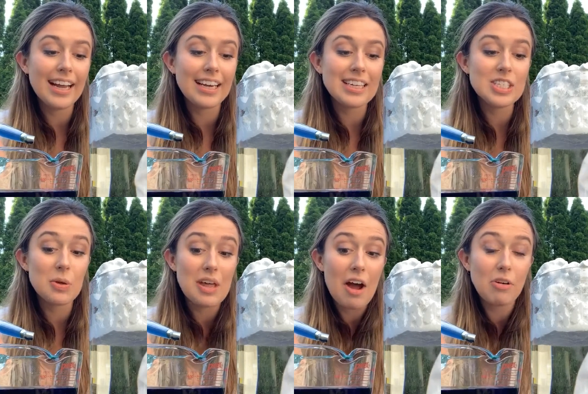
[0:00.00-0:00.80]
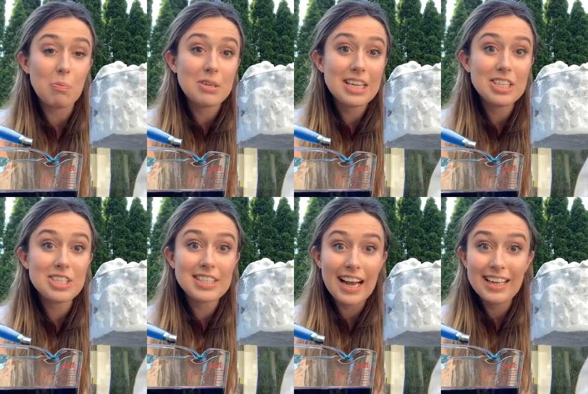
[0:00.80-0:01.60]
And so that represents
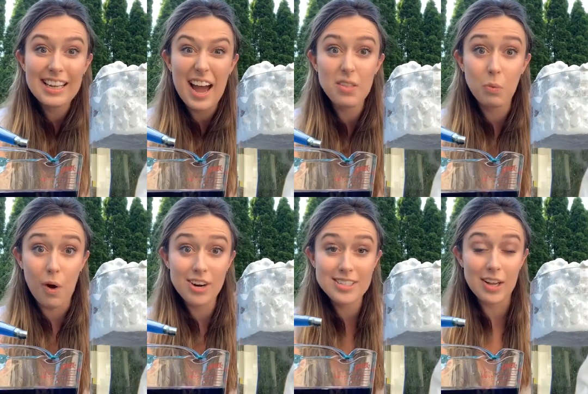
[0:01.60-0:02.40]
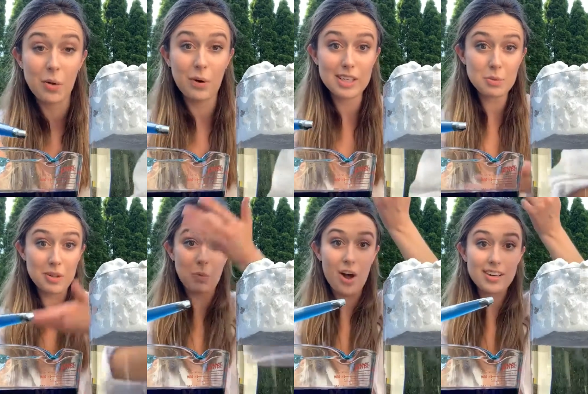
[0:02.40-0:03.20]
just kind of like how the water cycle works
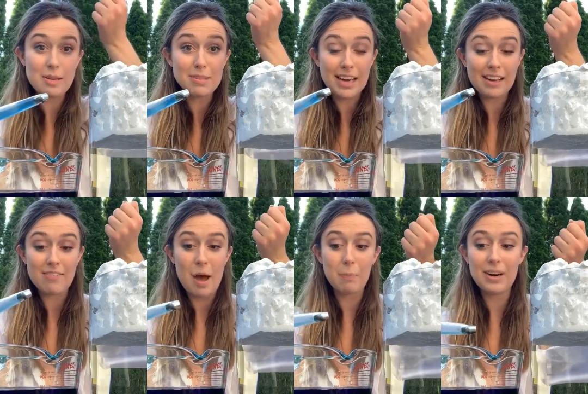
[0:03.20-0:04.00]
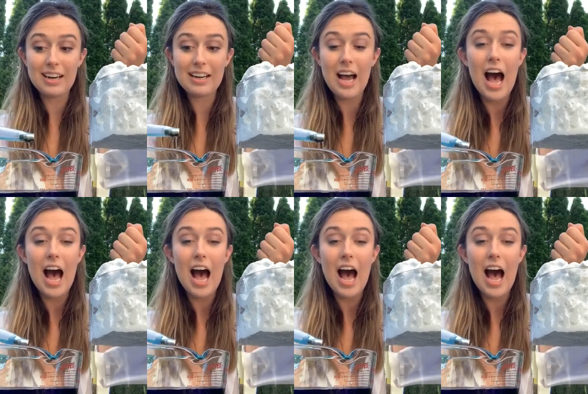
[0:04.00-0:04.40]
where the water keeps getting evaporated